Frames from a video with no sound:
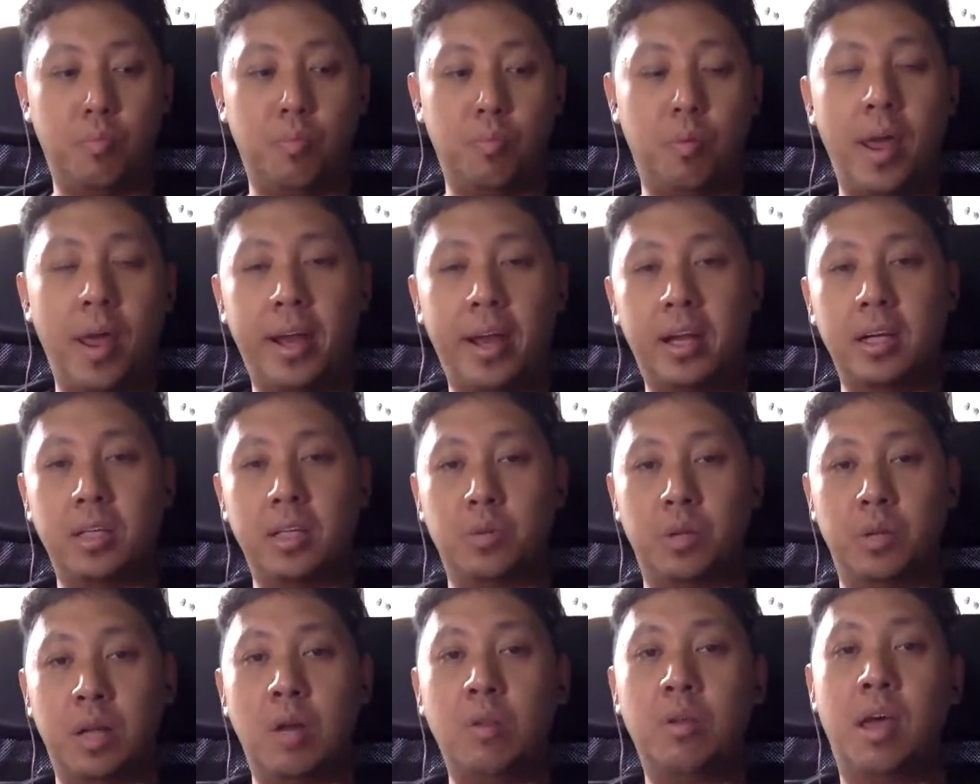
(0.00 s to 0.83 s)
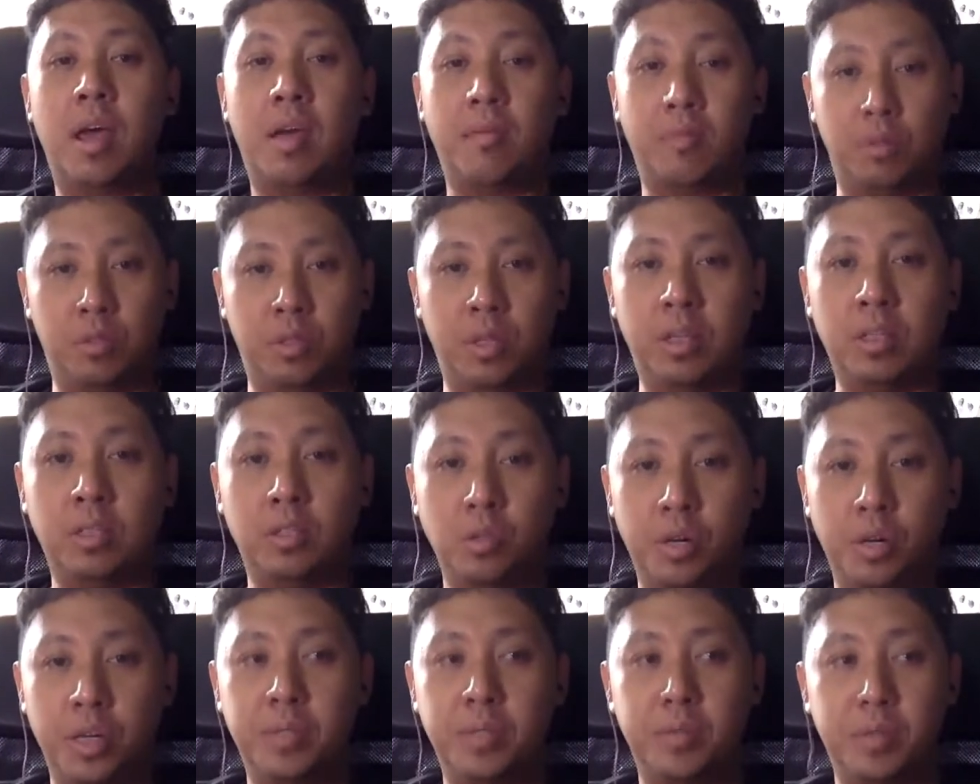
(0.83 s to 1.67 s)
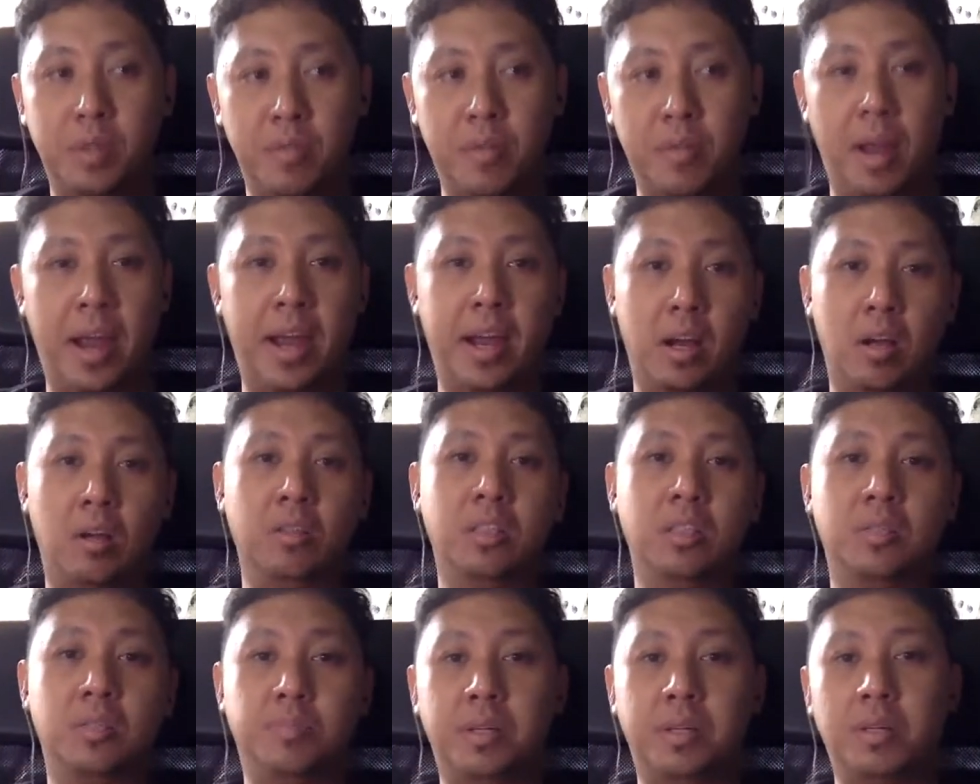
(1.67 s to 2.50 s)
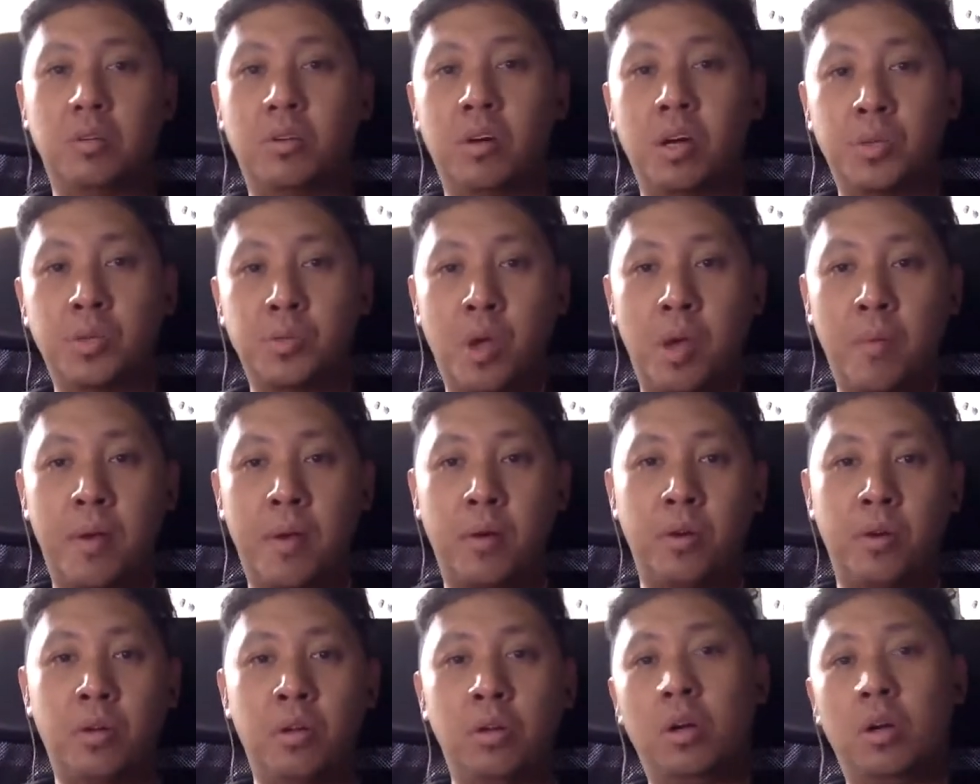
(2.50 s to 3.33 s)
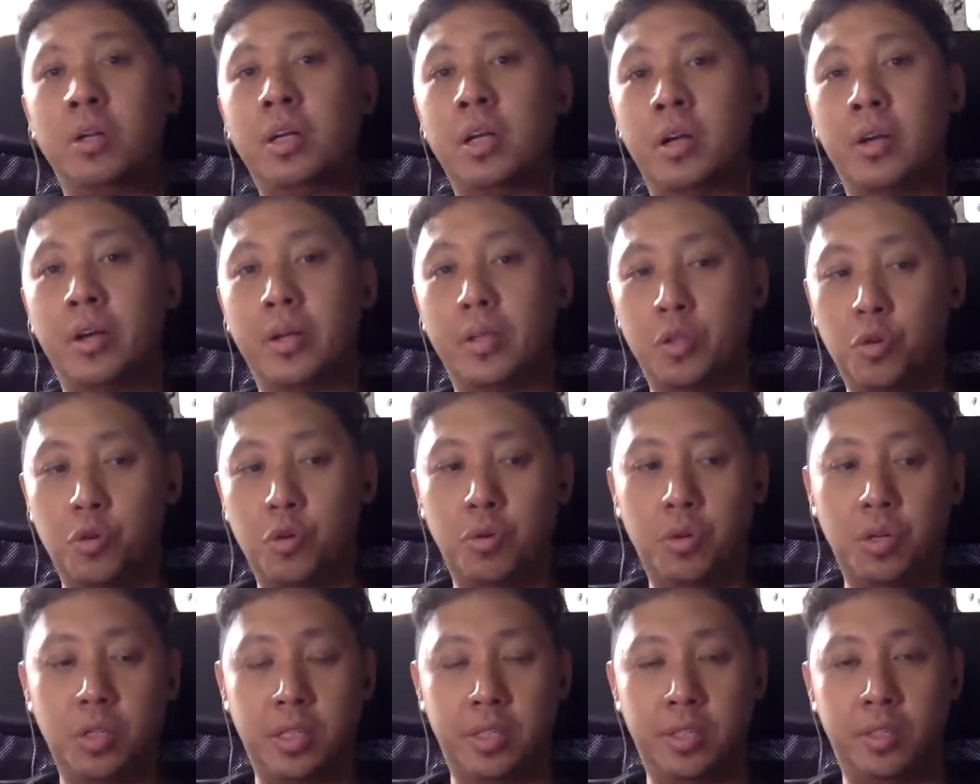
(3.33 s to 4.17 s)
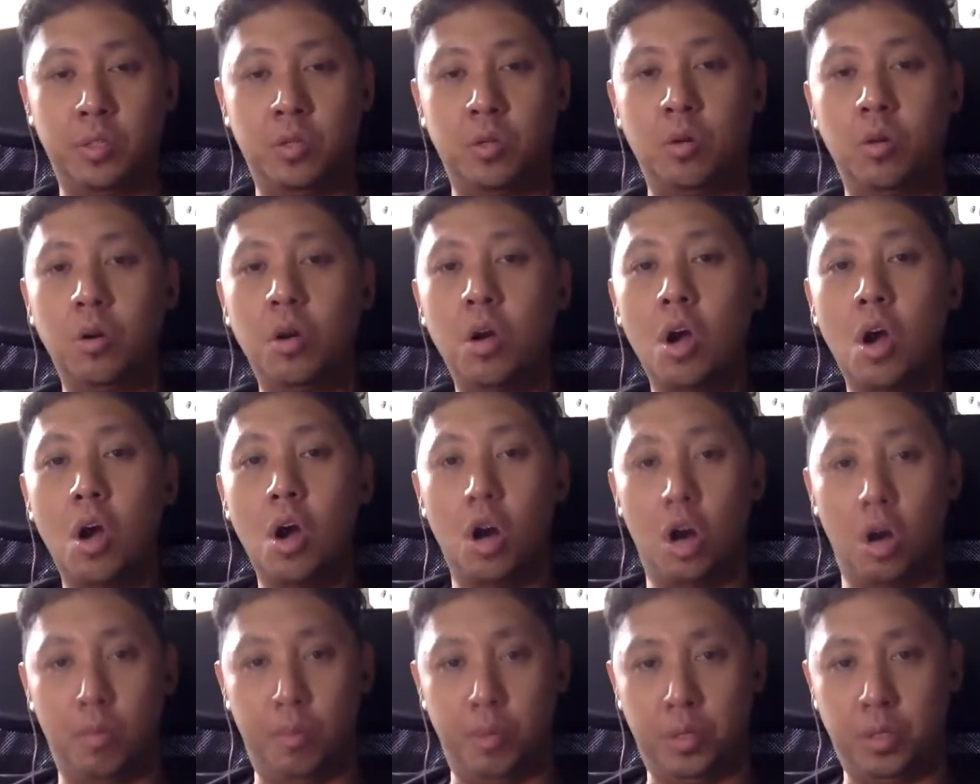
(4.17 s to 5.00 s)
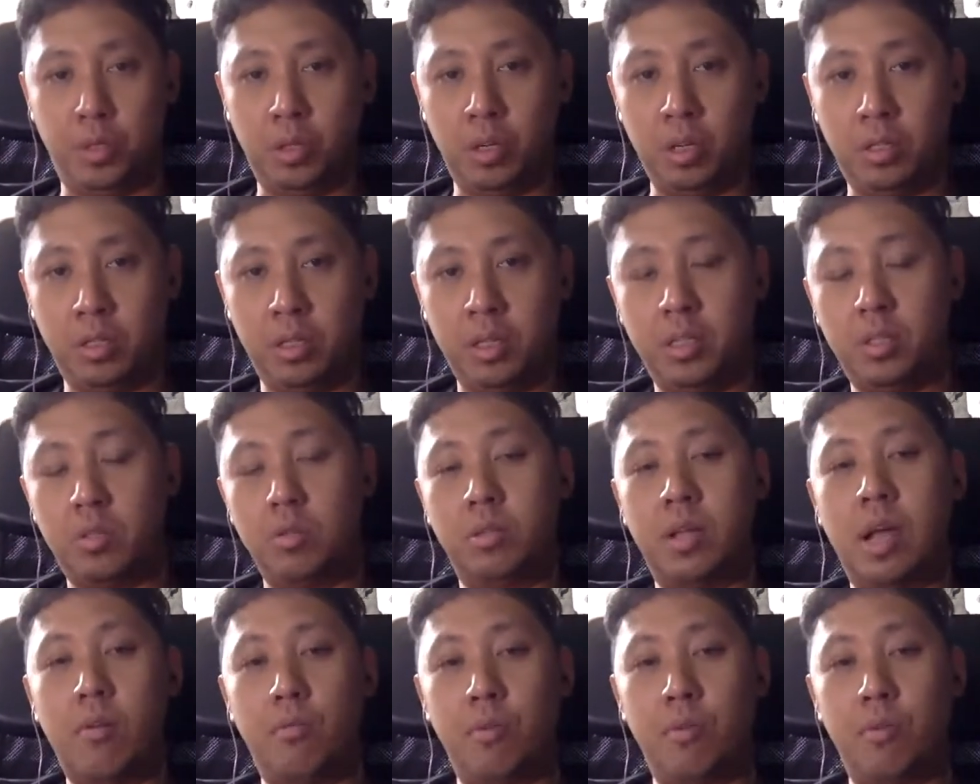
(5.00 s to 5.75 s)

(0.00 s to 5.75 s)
hackers will now have to think twice. If I hack all these bitcoins, where am I going to launder it to? Because there's no opportunity. So that